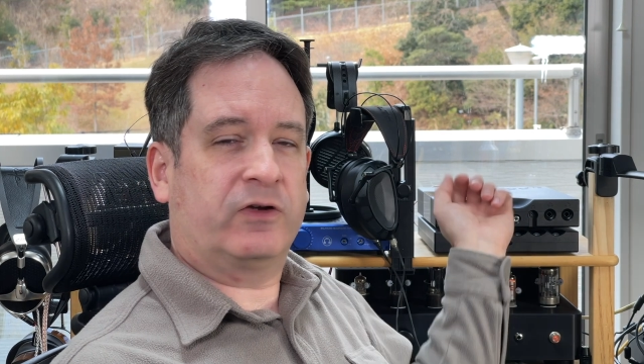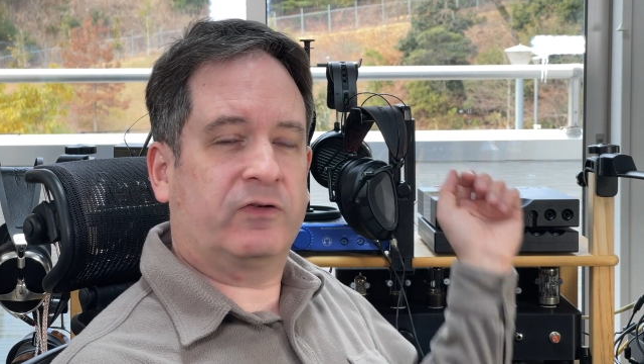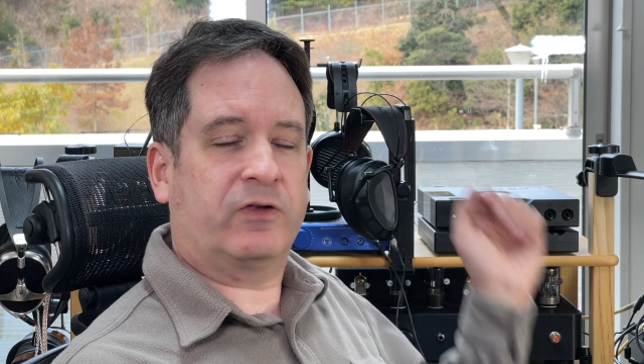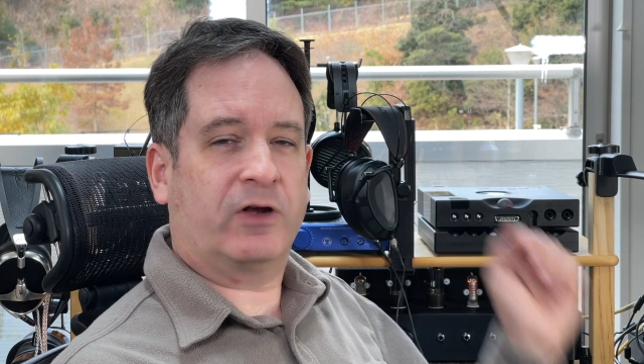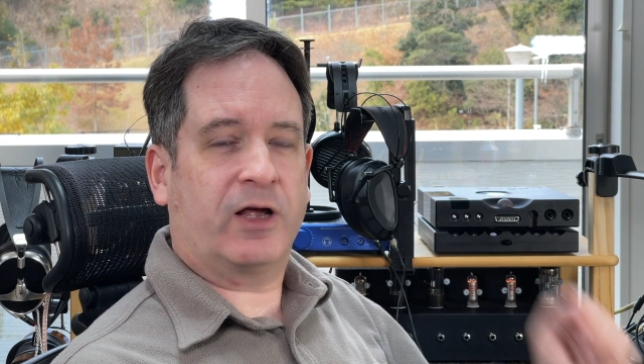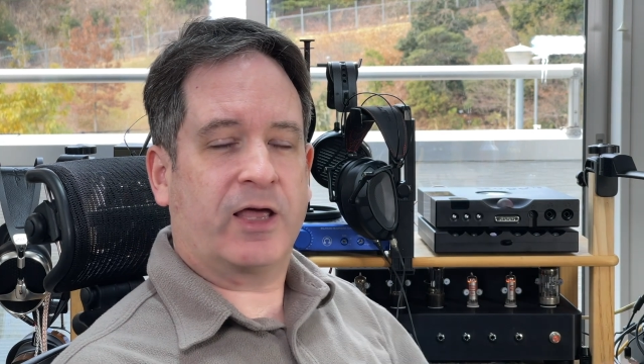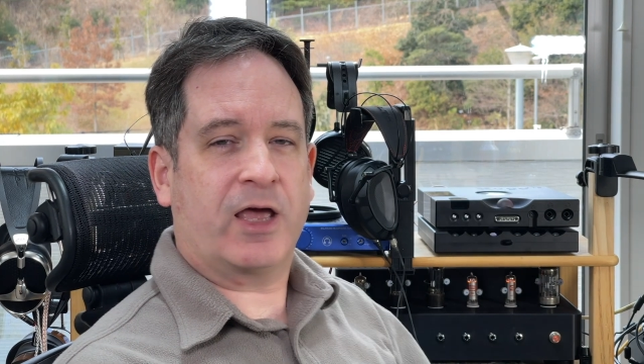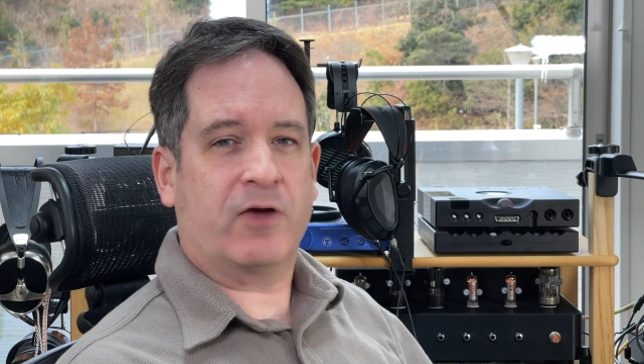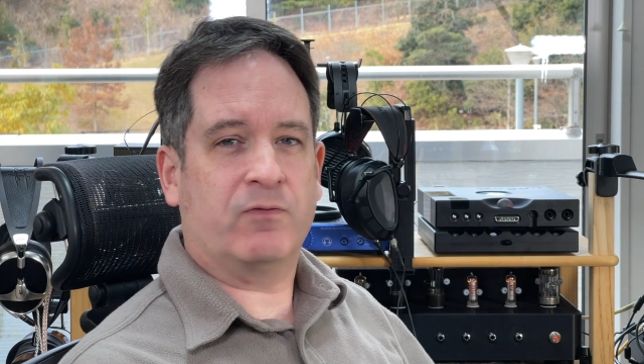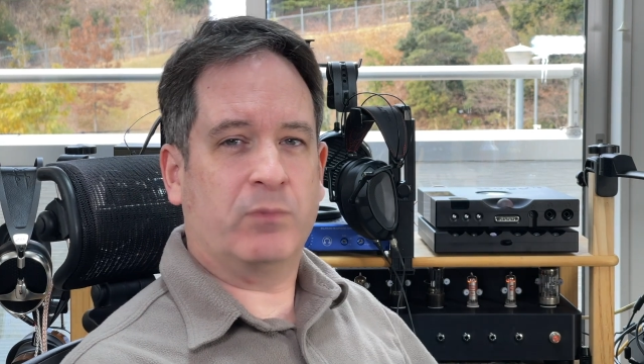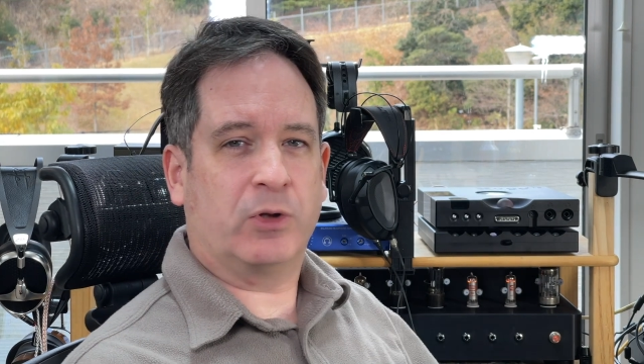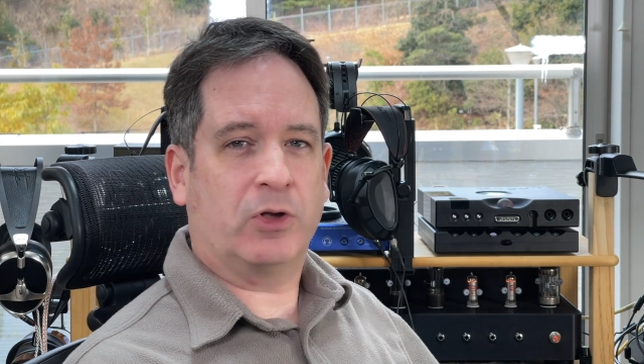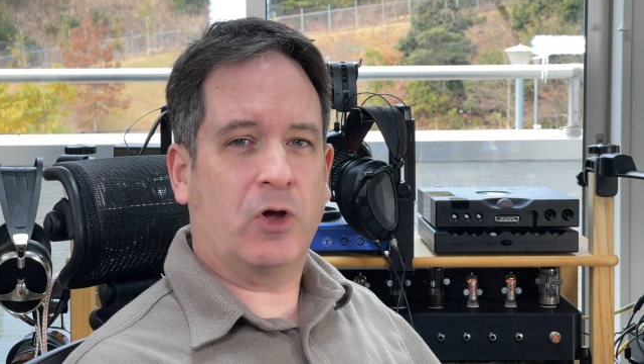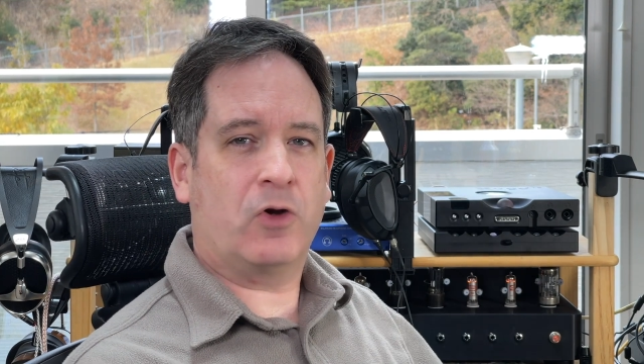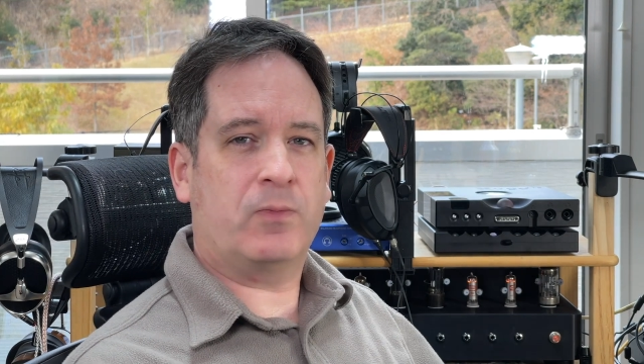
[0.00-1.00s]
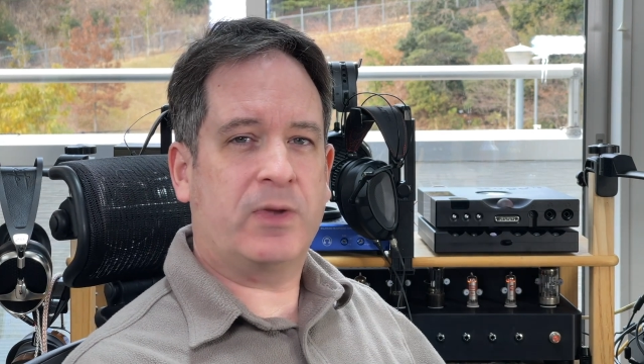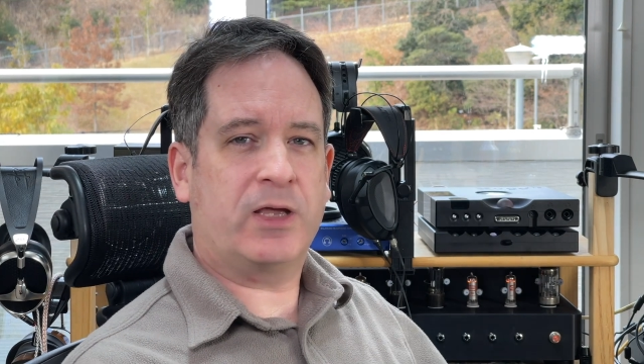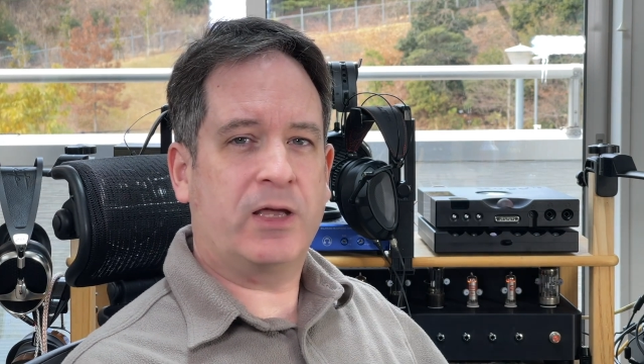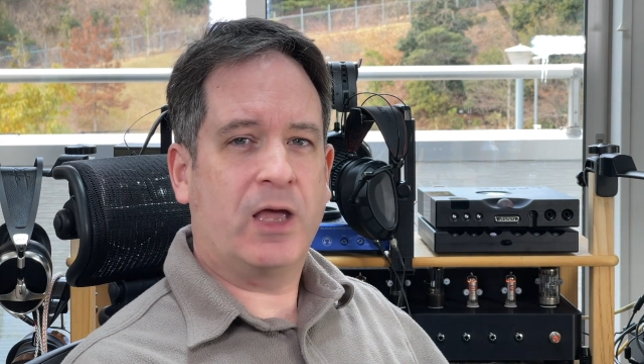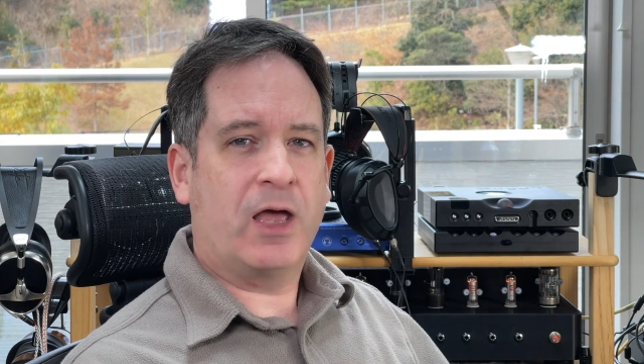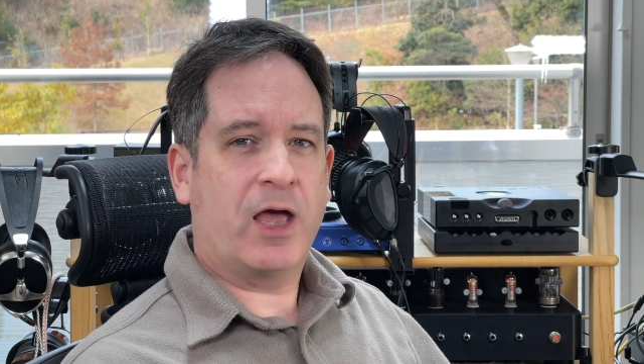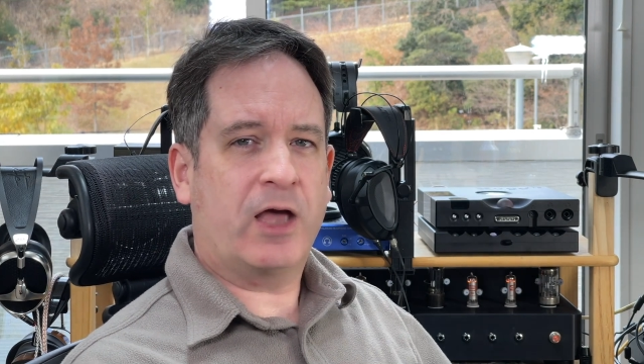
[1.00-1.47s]
that I have below
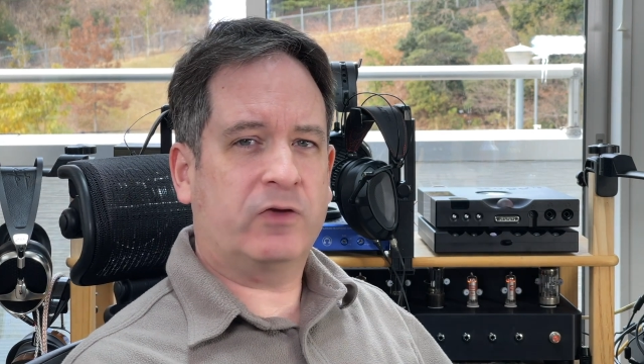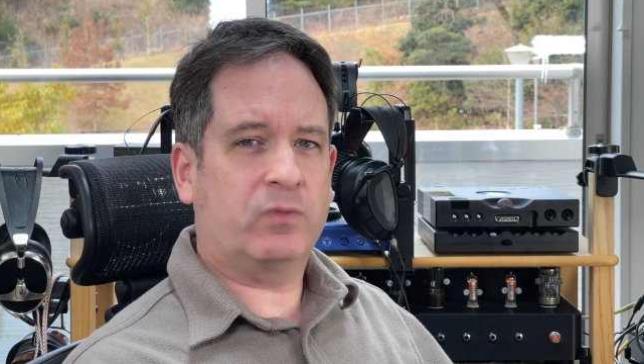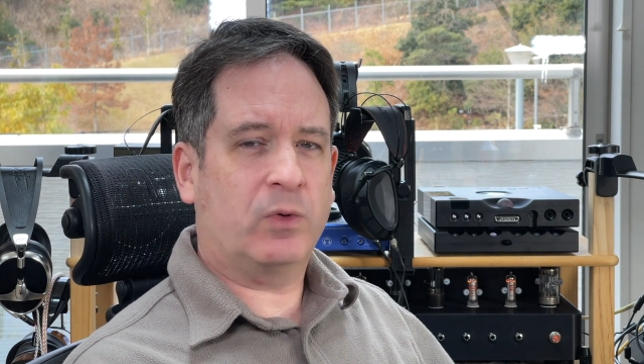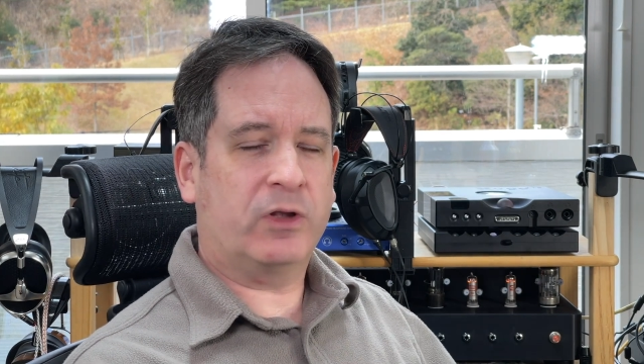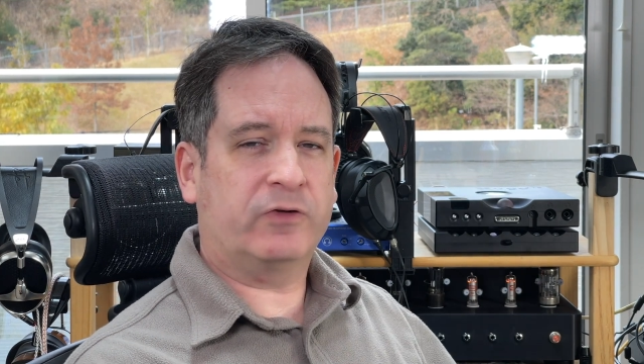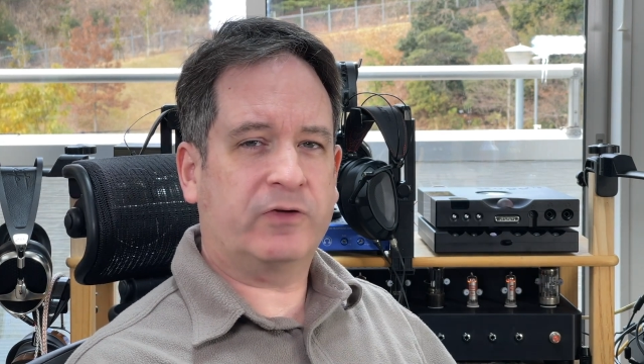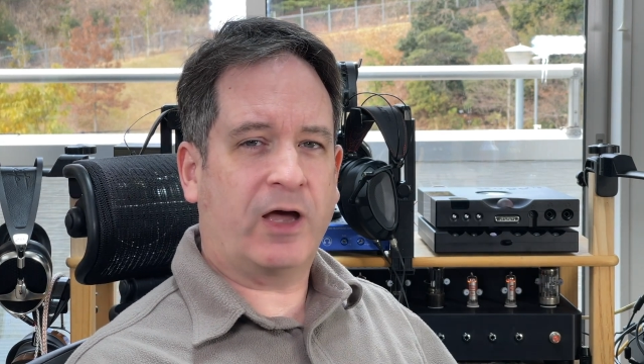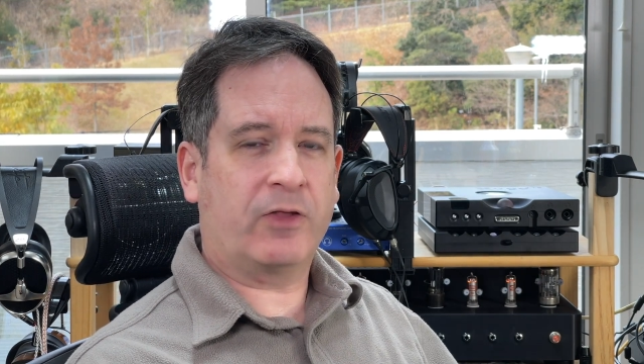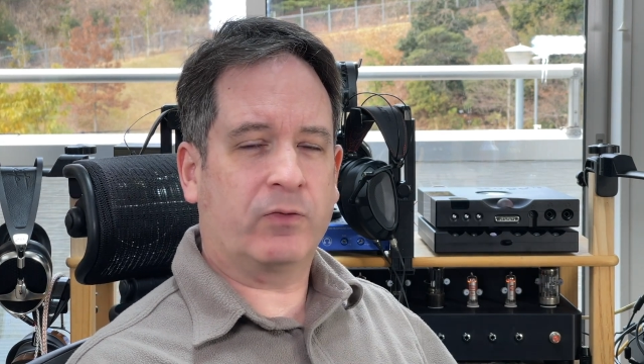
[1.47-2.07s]
me, as well as other